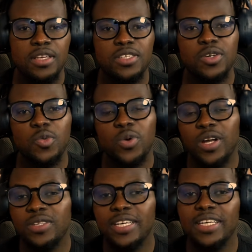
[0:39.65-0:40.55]
So
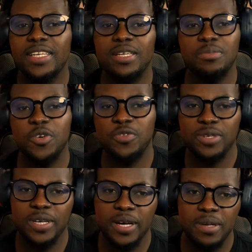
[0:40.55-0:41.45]
without taking any more of
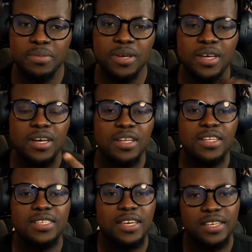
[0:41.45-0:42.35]
your time,
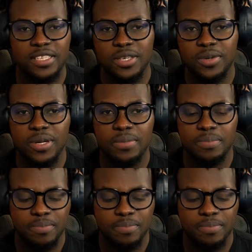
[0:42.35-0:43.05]
let's get into it.